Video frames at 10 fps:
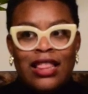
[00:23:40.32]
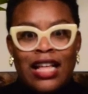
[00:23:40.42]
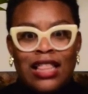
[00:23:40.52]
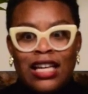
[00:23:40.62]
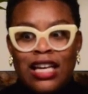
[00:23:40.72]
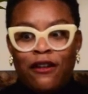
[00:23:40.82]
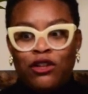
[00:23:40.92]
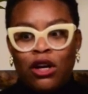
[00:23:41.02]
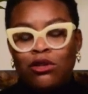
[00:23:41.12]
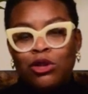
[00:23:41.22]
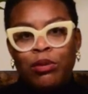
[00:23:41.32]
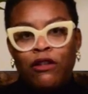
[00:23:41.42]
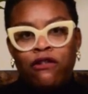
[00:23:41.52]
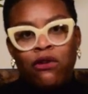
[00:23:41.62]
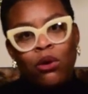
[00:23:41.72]
the gift goes
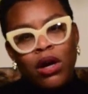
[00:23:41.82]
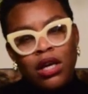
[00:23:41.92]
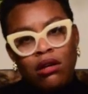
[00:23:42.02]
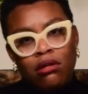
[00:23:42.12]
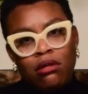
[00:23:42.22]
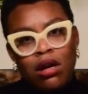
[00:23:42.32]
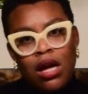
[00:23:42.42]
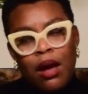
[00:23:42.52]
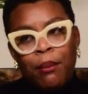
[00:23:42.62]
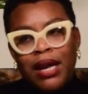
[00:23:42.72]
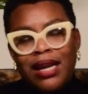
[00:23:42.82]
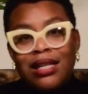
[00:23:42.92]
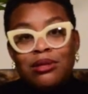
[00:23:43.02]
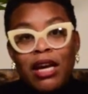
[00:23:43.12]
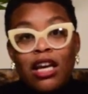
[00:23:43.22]
before you, but it
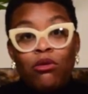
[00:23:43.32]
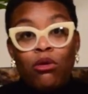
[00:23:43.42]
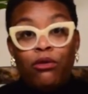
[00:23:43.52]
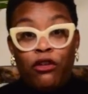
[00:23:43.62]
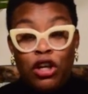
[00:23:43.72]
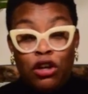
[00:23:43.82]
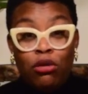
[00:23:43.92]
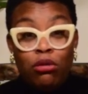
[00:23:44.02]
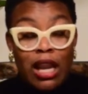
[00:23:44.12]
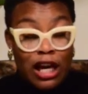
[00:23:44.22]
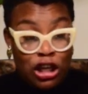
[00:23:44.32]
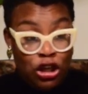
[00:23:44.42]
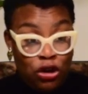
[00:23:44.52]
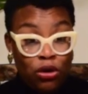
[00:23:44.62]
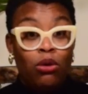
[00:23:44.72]
is making room for you. Like
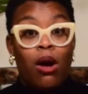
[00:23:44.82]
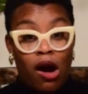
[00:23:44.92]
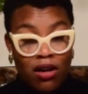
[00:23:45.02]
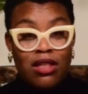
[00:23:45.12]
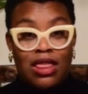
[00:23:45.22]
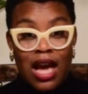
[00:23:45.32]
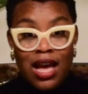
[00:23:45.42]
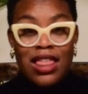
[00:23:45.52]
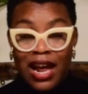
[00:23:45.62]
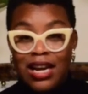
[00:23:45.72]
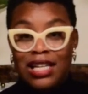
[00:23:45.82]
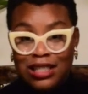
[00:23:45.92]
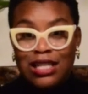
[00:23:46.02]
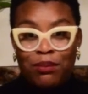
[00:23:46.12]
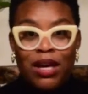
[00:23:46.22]
you are the thing that
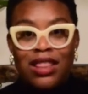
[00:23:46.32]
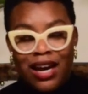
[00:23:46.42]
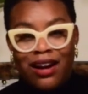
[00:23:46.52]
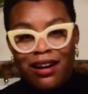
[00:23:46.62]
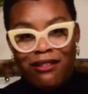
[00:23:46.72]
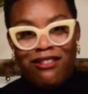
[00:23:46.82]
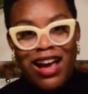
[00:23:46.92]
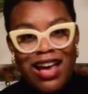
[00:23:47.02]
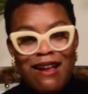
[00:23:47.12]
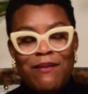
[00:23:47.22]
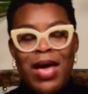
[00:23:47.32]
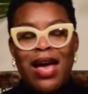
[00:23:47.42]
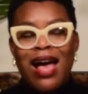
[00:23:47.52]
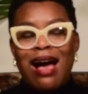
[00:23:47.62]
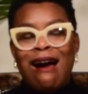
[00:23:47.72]
needs to be there, right?
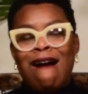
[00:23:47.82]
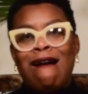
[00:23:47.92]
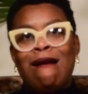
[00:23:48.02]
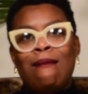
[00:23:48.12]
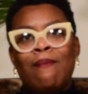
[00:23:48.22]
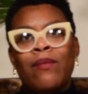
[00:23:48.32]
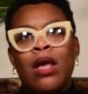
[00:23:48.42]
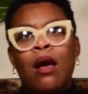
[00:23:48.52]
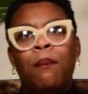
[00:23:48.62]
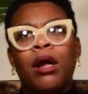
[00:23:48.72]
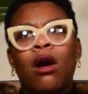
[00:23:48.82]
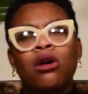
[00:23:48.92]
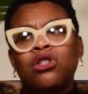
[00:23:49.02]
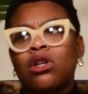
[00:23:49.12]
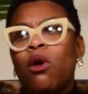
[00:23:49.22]
But
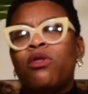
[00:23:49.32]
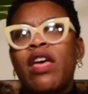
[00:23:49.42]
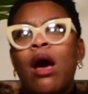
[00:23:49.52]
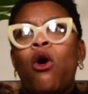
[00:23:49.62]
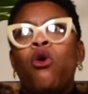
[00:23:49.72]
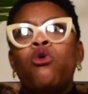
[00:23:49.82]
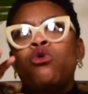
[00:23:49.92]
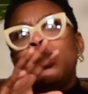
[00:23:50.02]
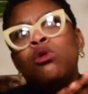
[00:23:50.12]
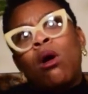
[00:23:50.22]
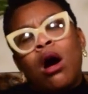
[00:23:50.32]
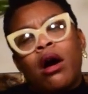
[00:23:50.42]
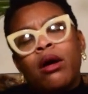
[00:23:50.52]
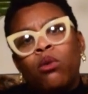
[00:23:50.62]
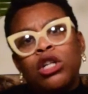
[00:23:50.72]
also that who you
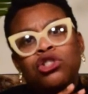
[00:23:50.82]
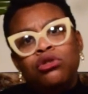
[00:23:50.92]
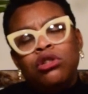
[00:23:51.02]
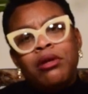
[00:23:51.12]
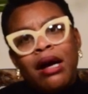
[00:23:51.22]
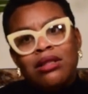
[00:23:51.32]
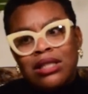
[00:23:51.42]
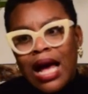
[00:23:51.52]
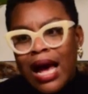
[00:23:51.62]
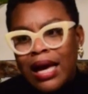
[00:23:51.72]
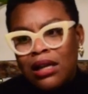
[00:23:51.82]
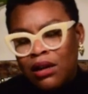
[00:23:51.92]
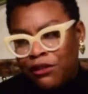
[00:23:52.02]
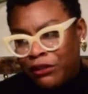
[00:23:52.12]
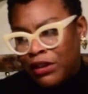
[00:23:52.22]
are and what you do outside
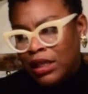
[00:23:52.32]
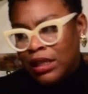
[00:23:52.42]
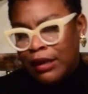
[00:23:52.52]
of